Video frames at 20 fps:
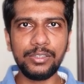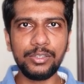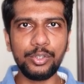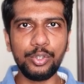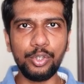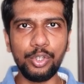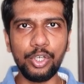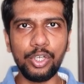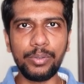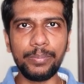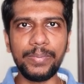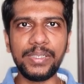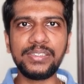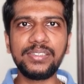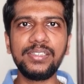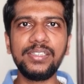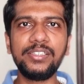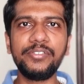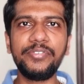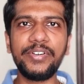to your
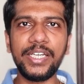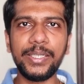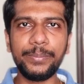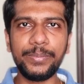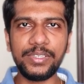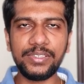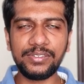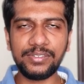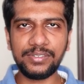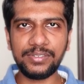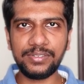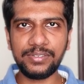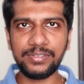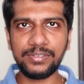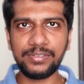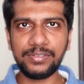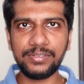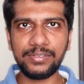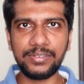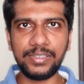muscle fibers
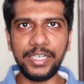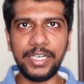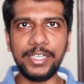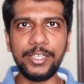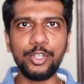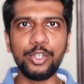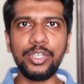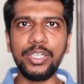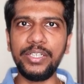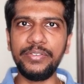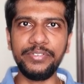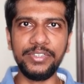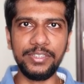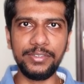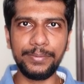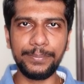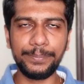and your liver.